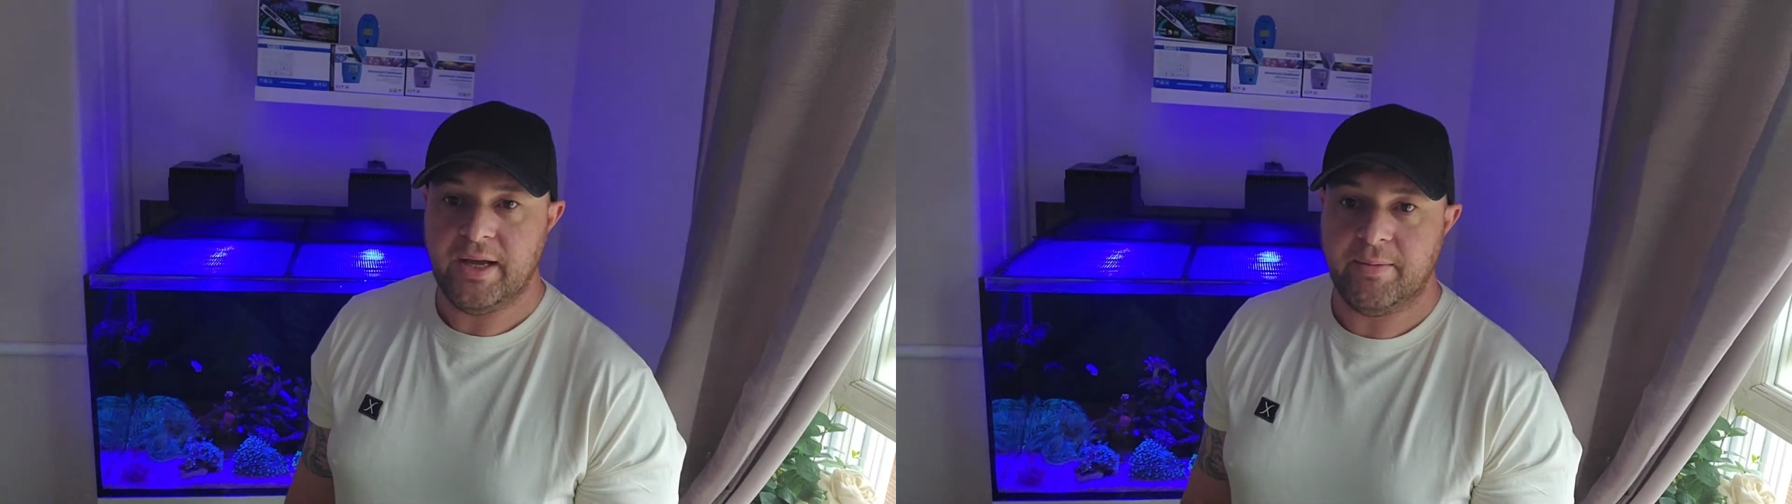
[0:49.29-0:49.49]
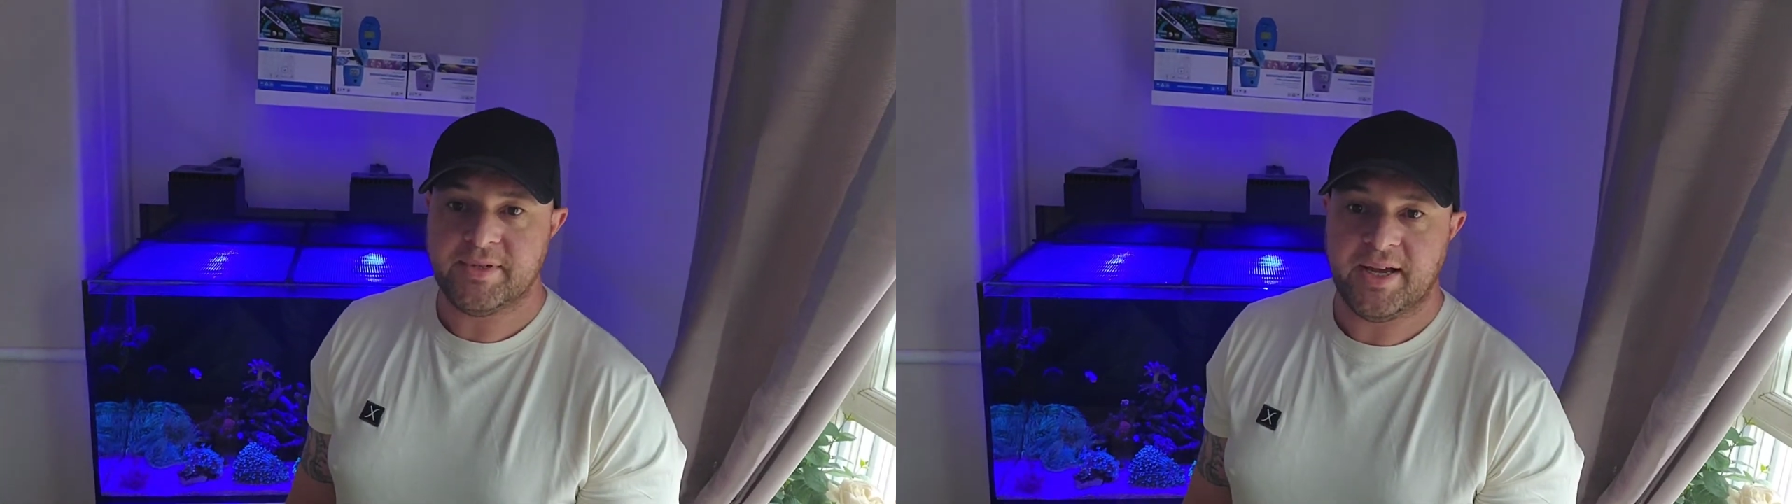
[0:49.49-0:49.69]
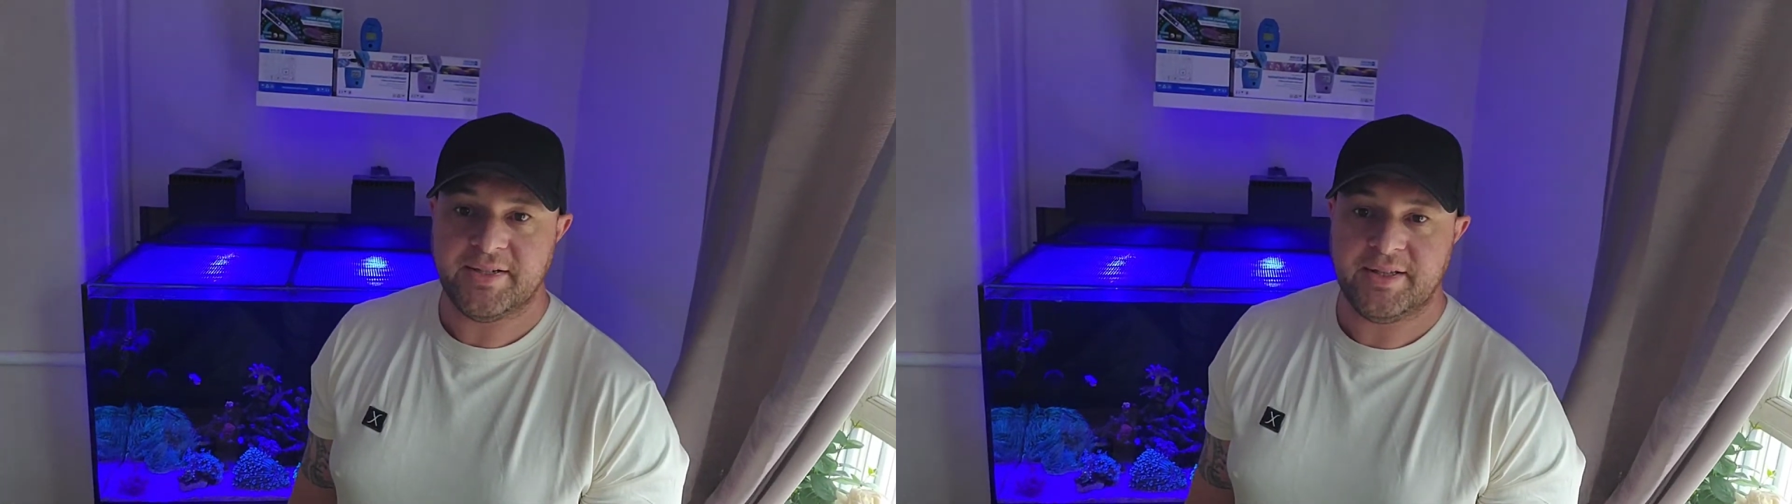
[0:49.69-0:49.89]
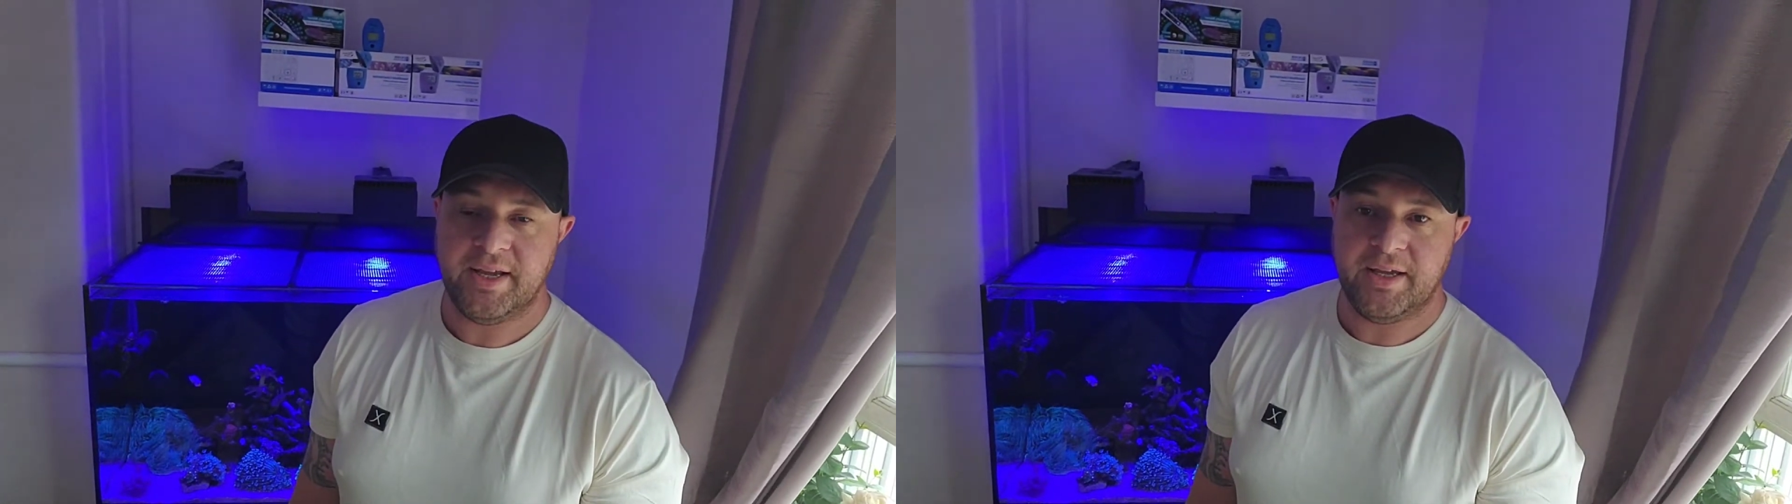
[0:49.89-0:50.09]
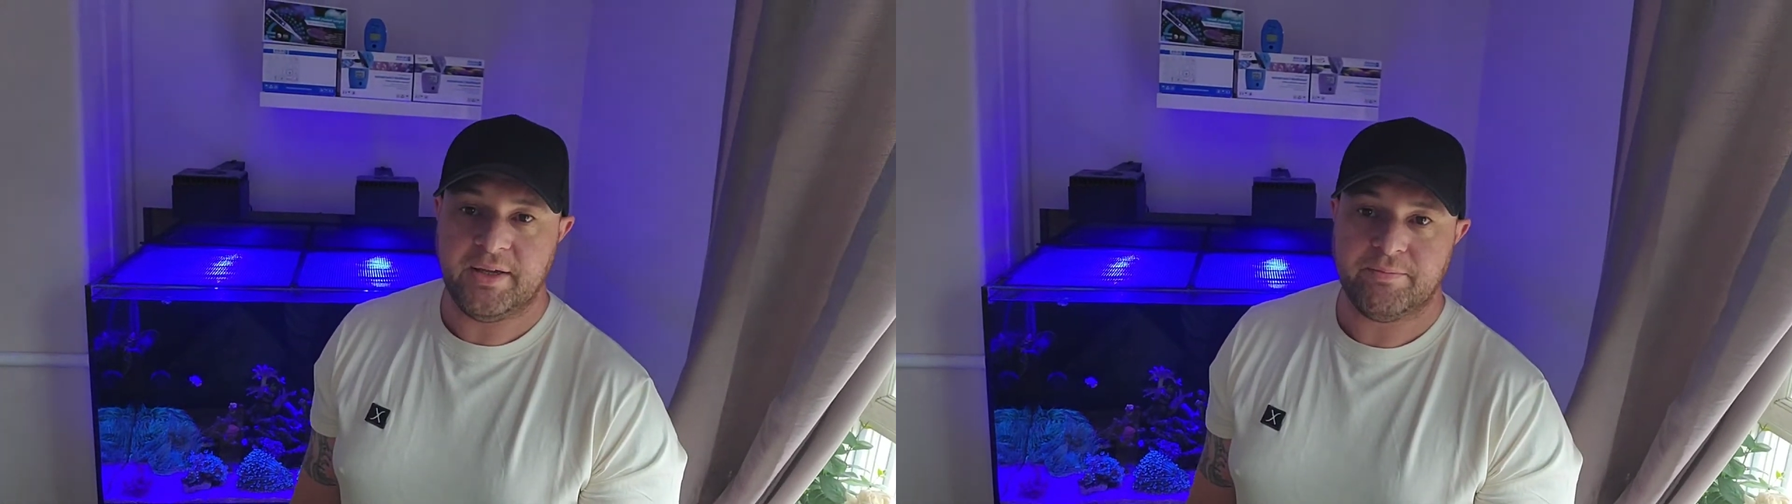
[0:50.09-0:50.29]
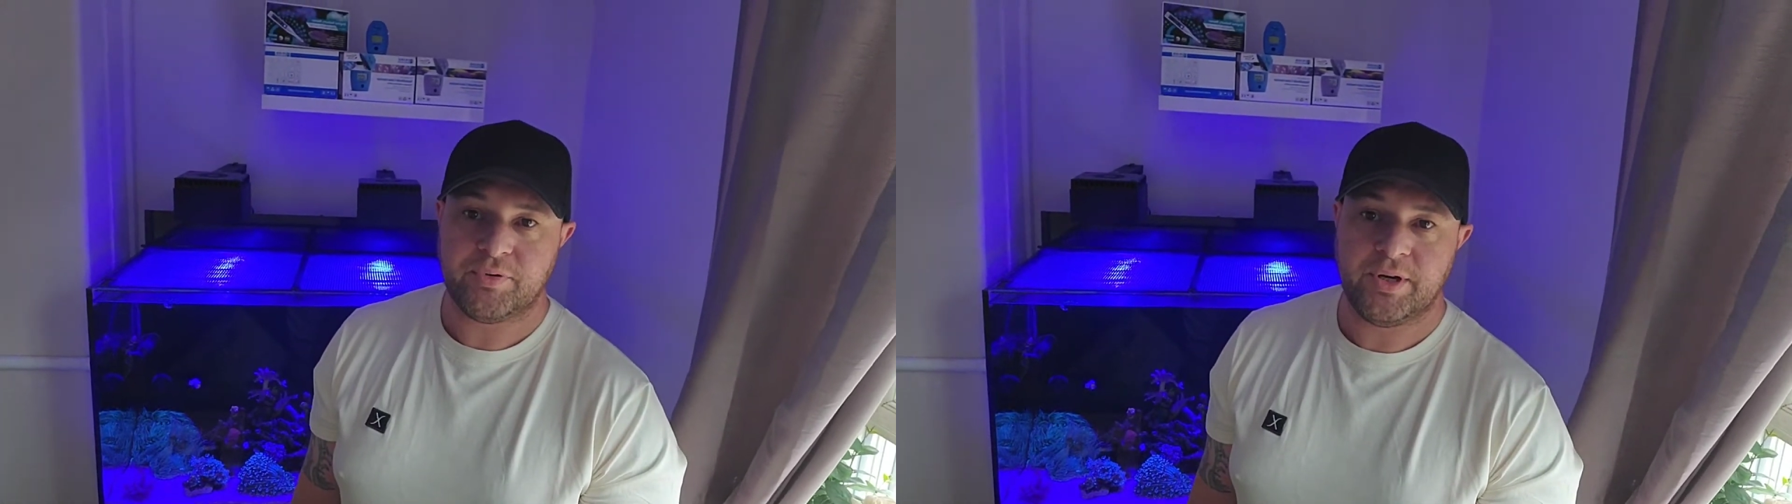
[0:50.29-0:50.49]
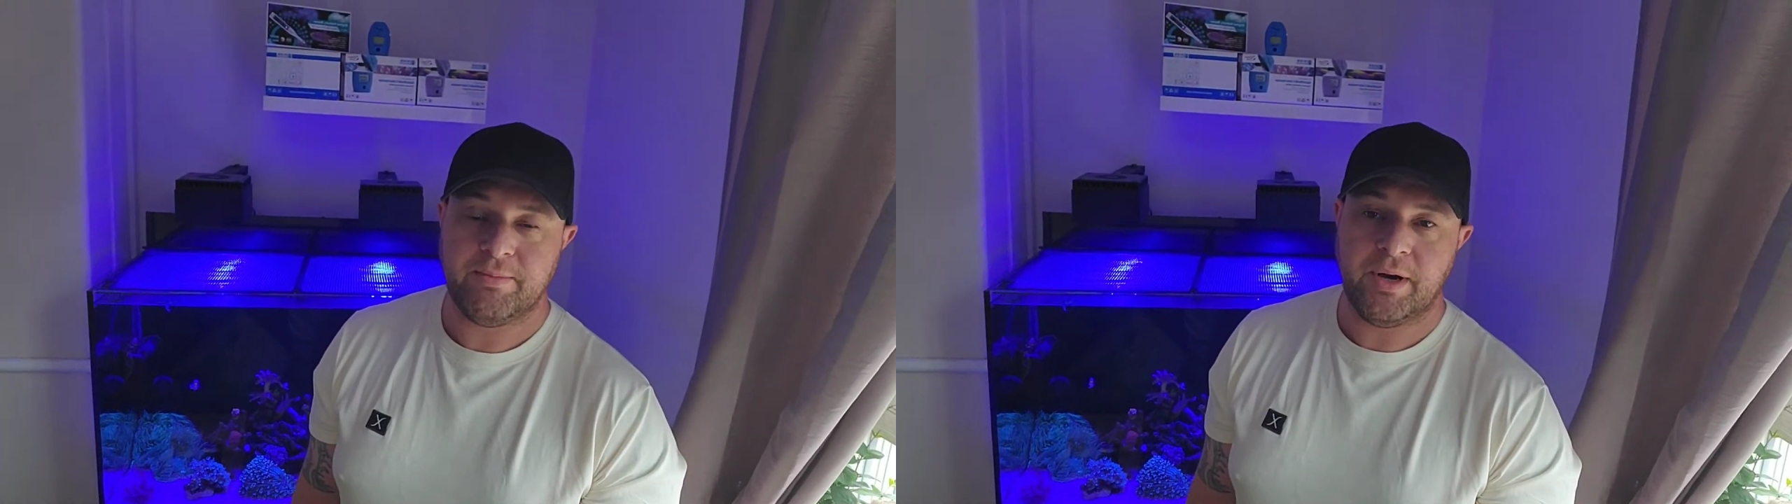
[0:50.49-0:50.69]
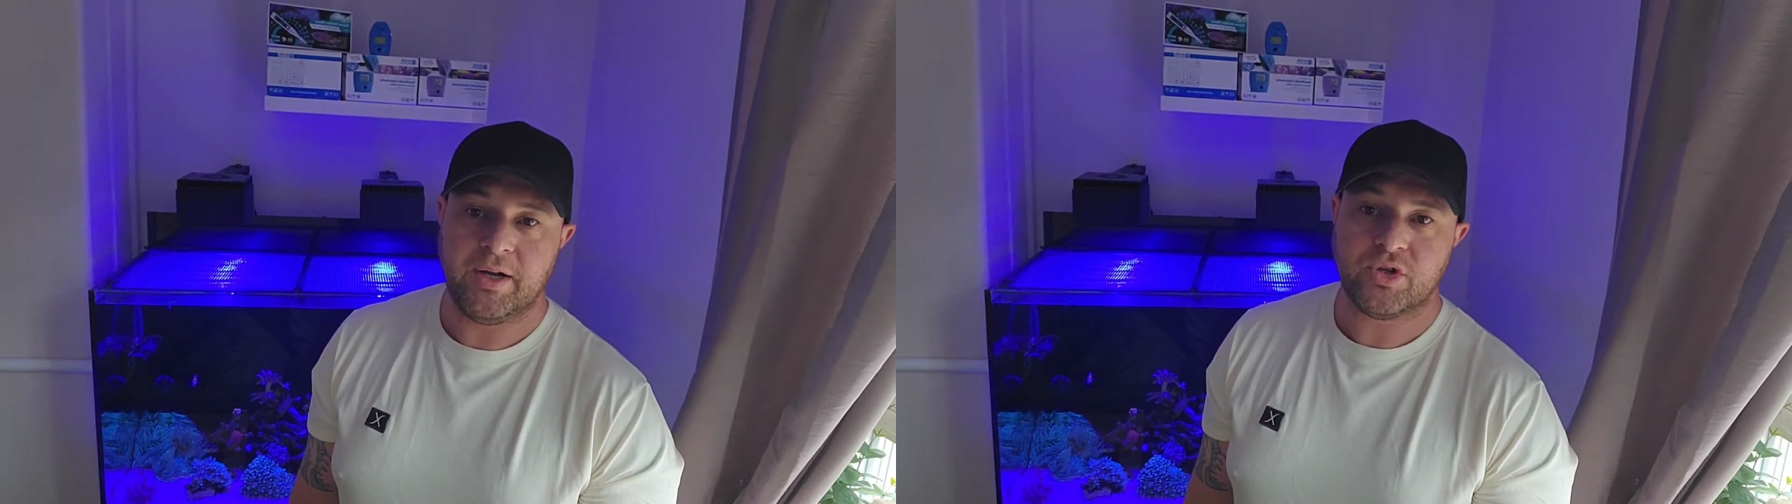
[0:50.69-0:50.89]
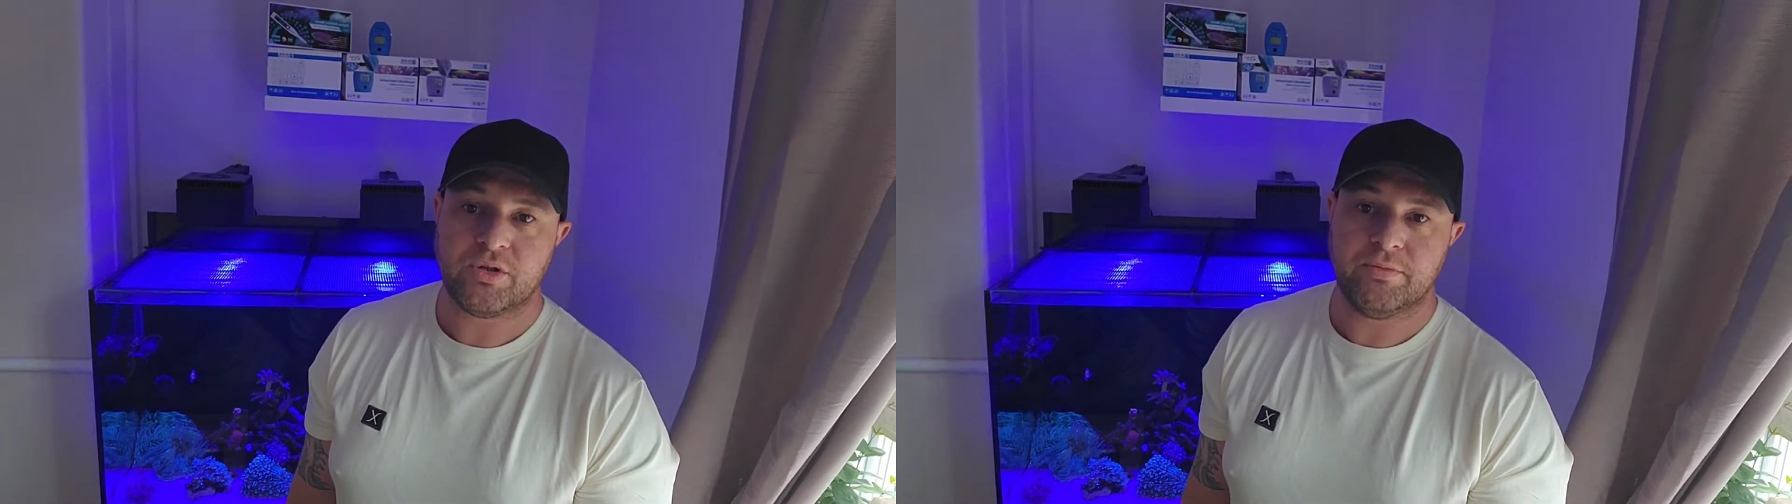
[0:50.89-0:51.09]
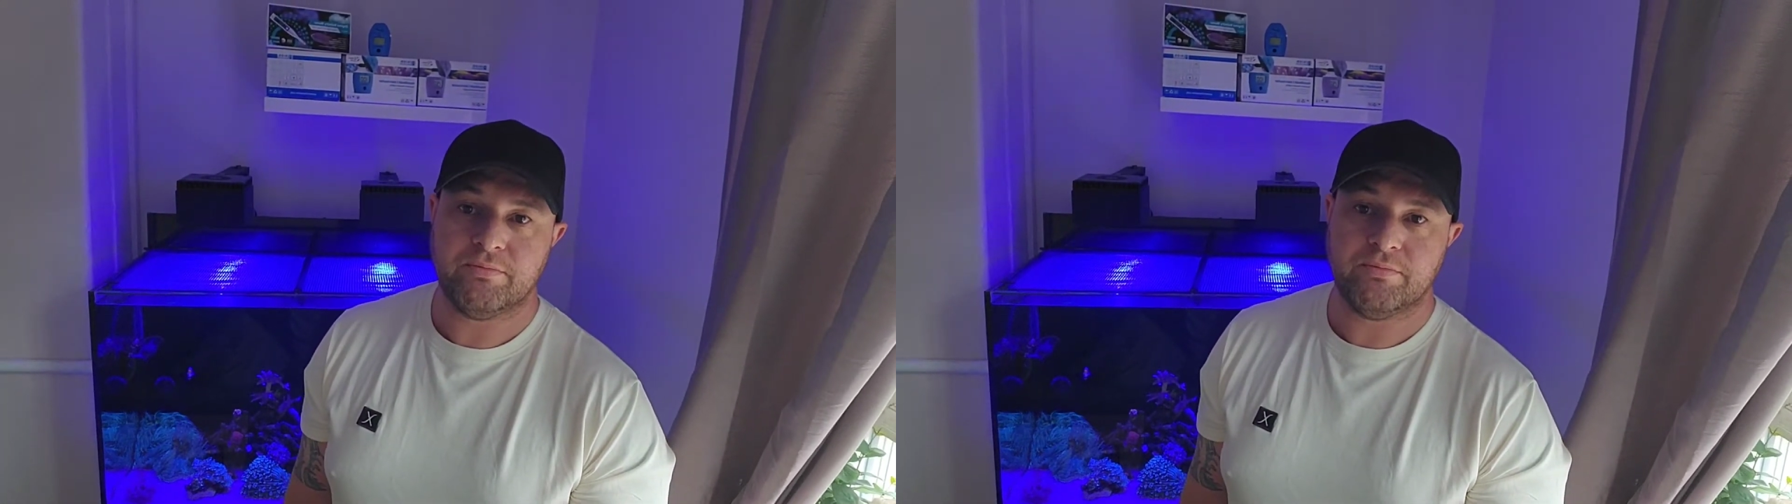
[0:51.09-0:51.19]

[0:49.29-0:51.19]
I'm testing pretty much